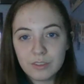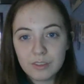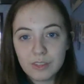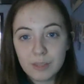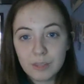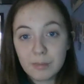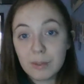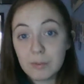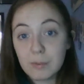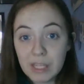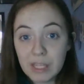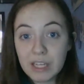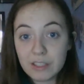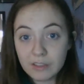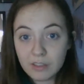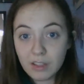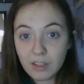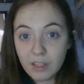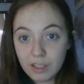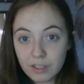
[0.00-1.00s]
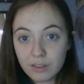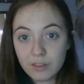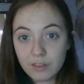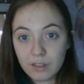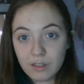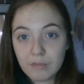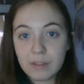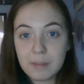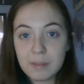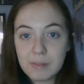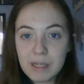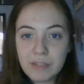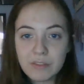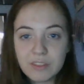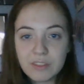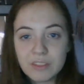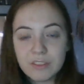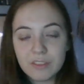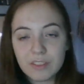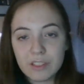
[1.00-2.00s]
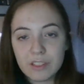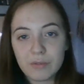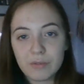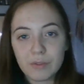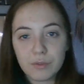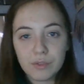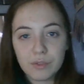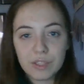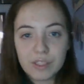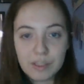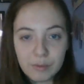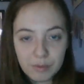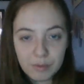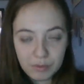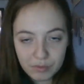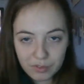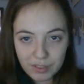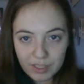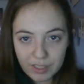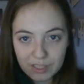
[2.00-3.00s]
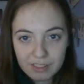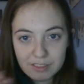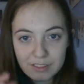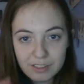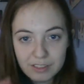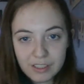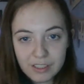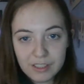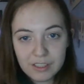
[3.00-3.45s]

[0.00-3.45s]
I mean, we had, like, the lovely mountains and everything that we've seen.